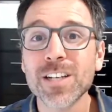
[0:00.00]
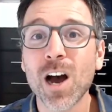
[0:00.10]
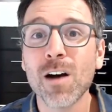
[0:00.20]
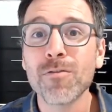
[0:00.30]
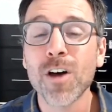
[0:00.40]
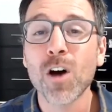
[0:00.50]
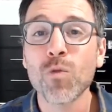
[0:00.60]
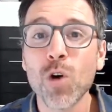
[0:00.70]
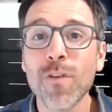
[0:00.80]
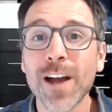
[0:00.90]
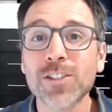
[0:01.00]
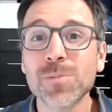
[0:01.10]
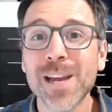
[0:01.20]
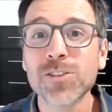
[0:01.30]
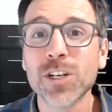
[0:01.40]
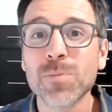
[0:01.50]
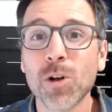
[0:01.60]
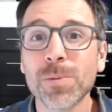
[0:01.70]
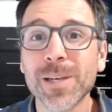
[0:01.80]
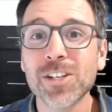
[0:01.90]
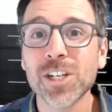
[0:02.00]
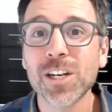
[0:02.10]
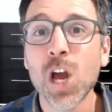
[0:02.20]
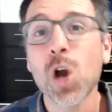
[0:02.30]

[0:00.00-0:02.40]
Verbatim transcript: of the row vector matrix multiplication,